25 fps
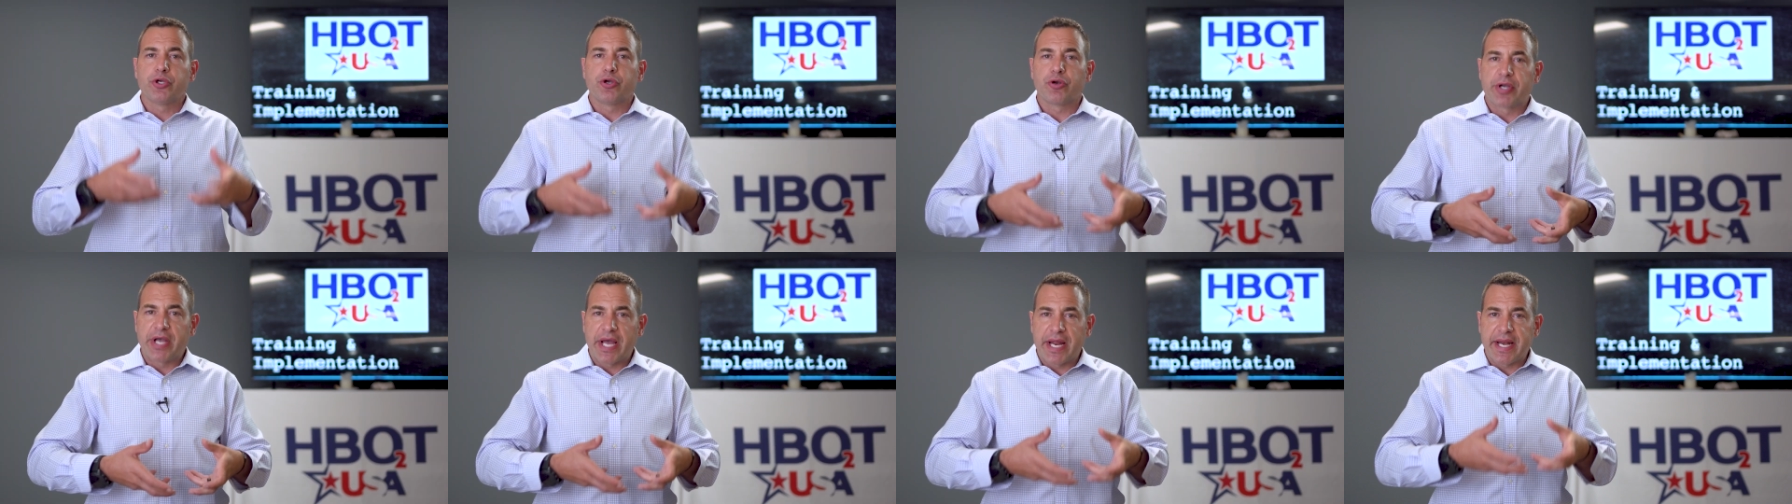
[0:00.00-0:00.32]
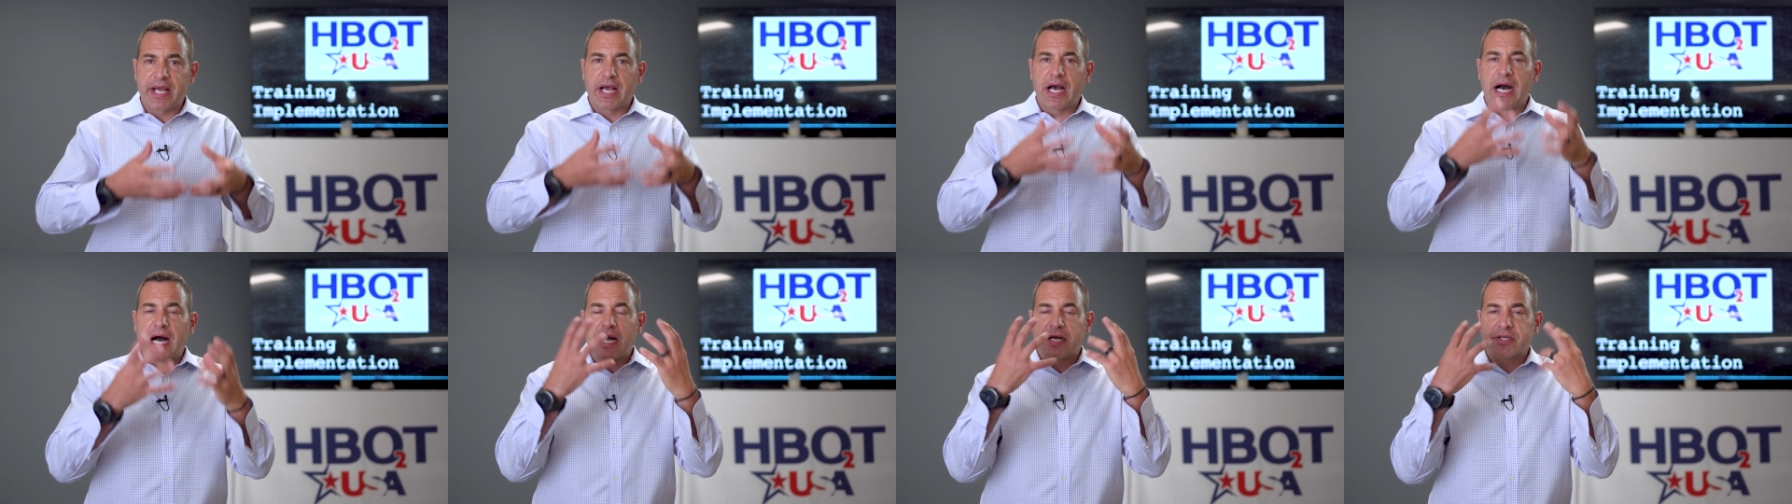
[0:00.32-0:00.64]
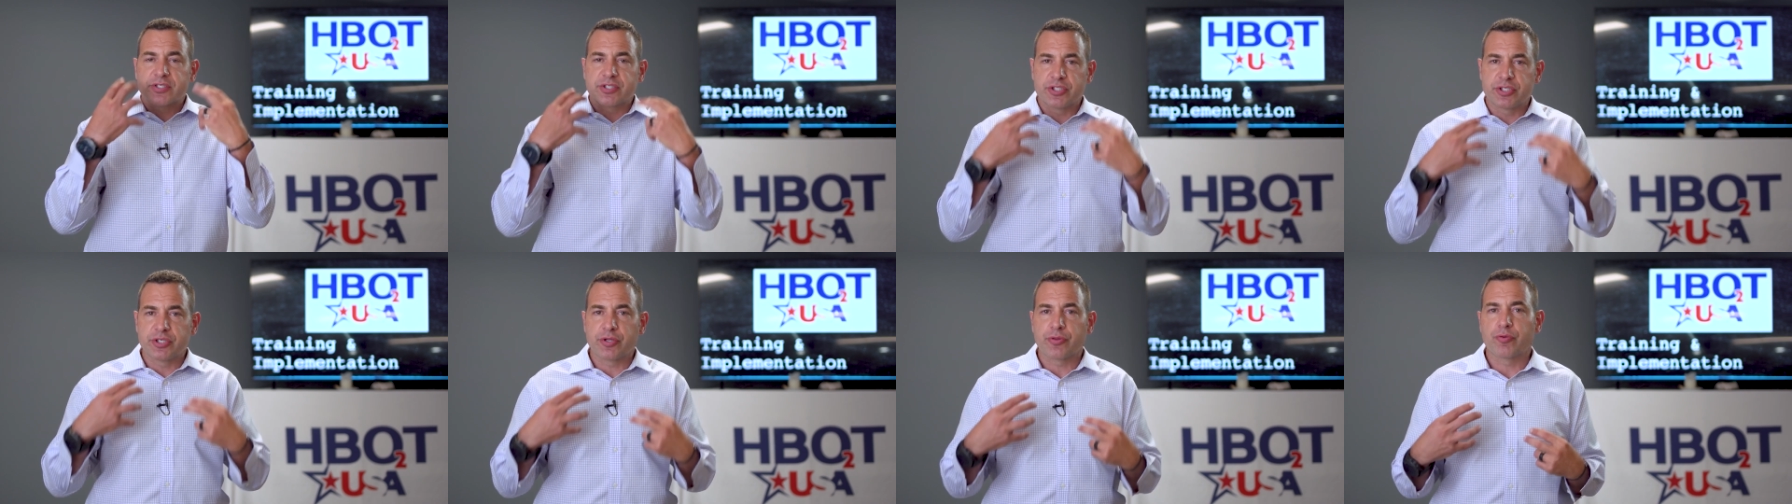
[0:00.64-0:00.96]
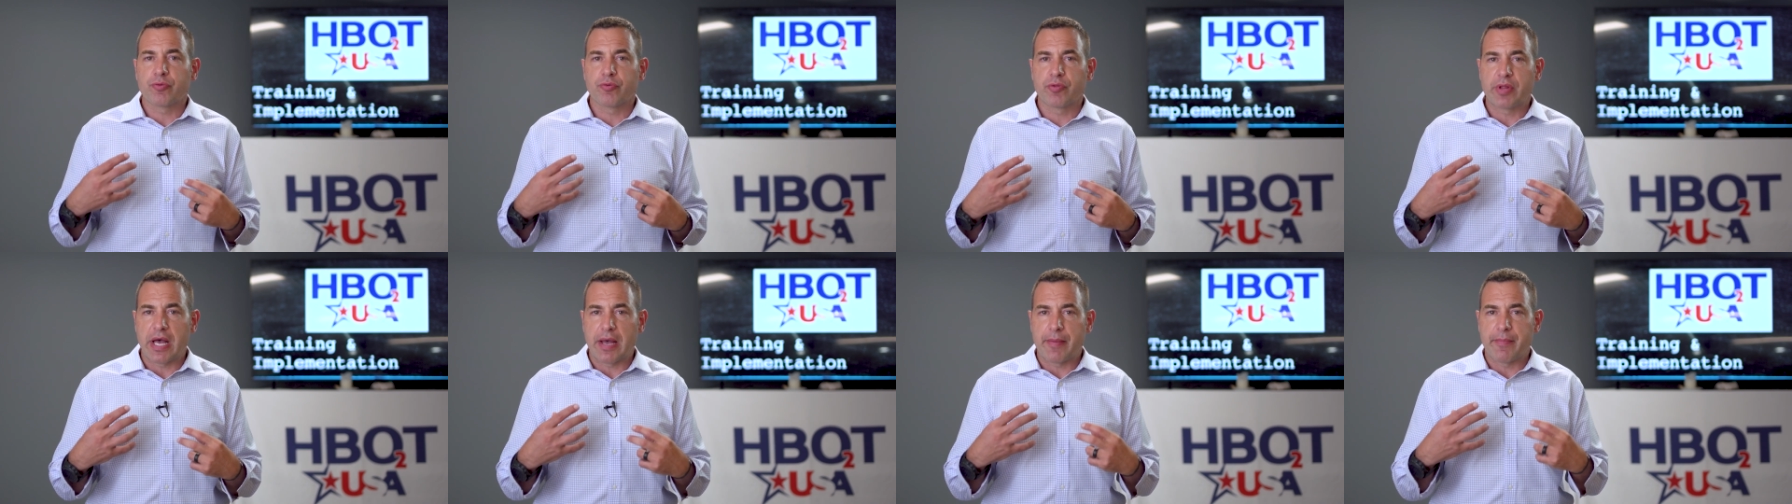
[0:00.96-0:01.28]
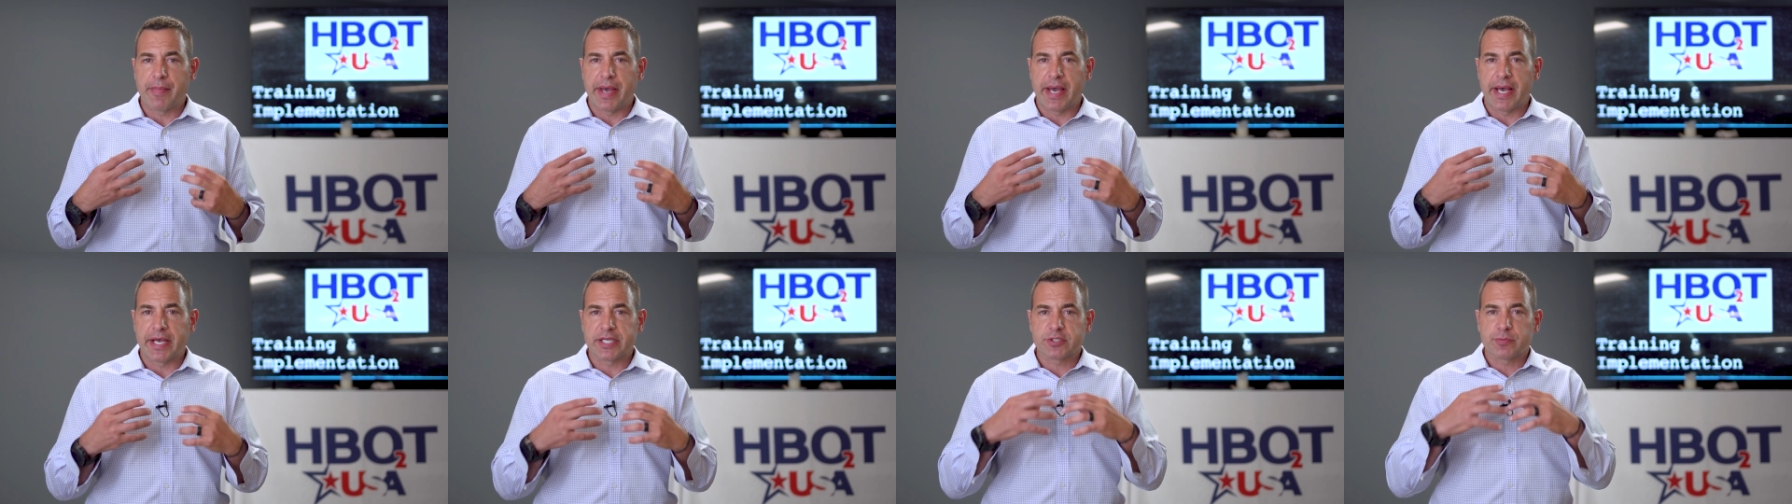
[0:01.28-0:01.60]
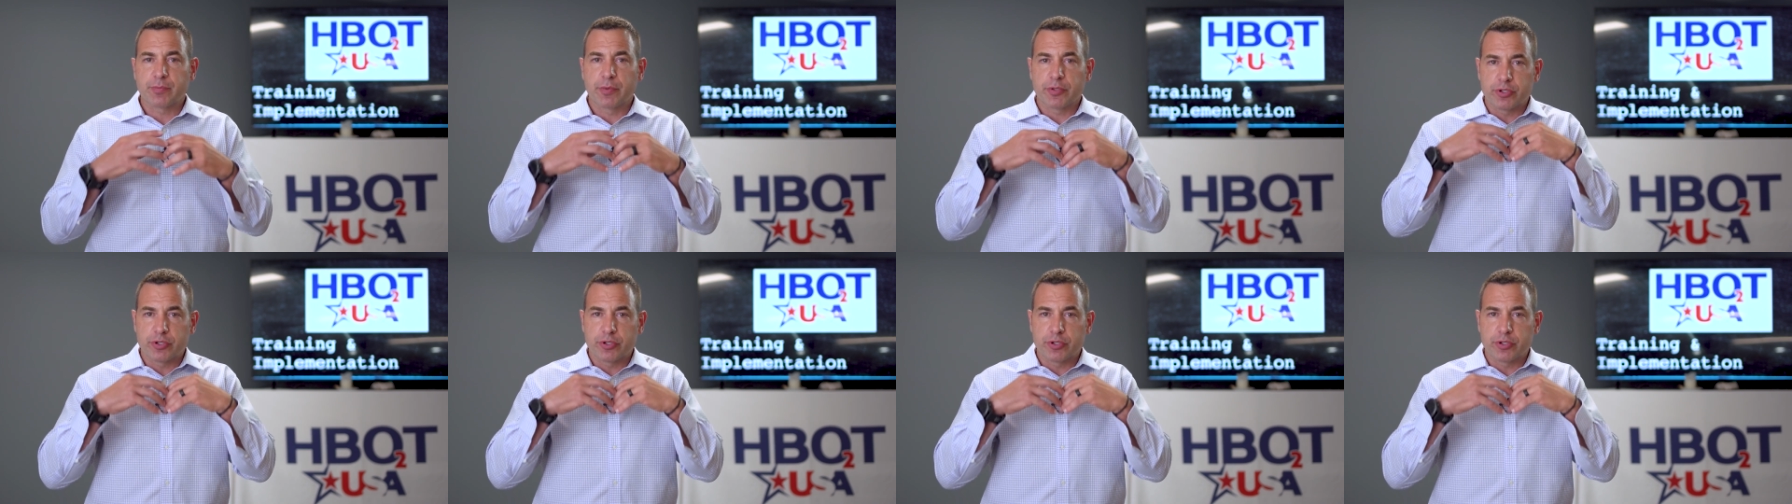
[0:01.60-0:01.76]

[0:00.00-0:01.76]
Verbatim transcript: You're getting oxygen through that mask,